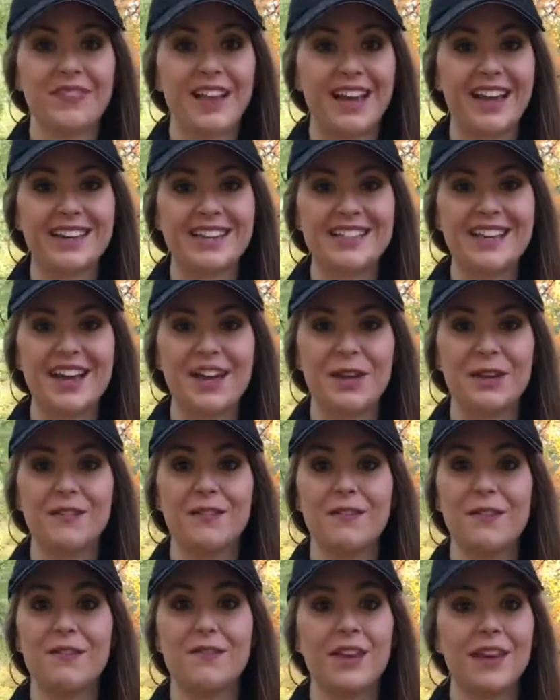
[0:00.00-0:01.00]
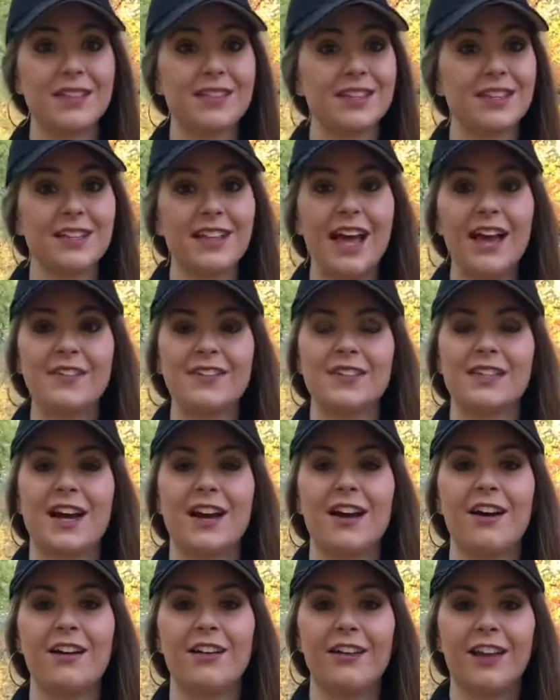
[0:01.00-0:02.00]
like I said, faith's a
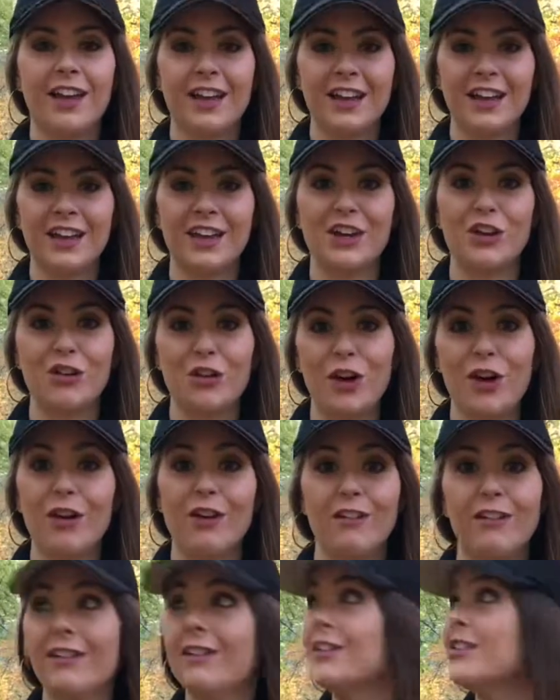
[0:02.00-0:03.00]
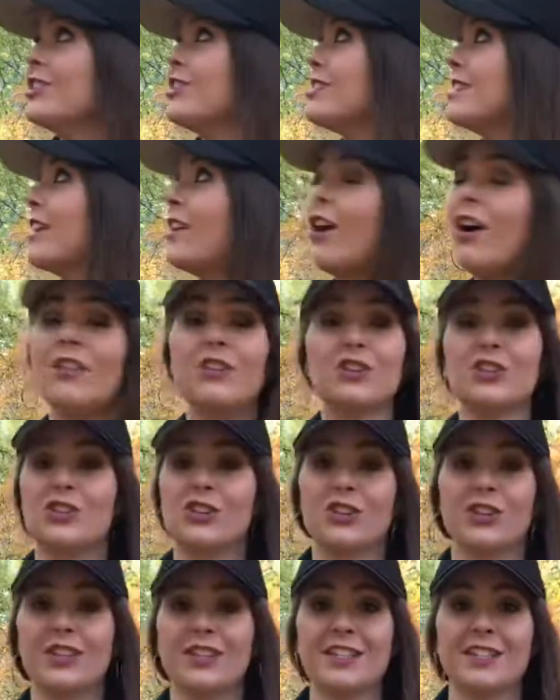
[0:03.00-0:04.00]
lifestyle and it can grow just like all
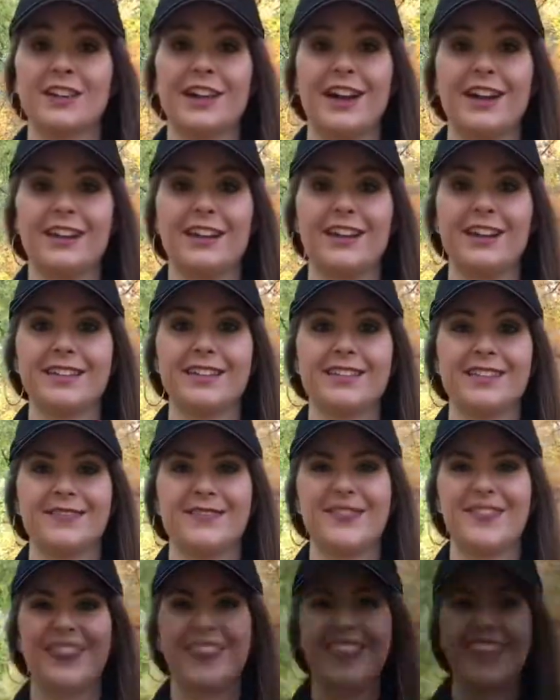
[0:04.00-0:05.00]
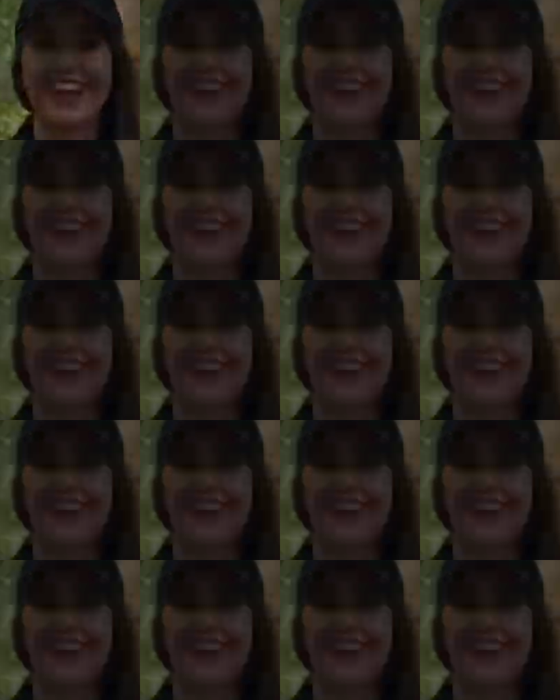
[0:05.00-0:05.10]
these trees around us.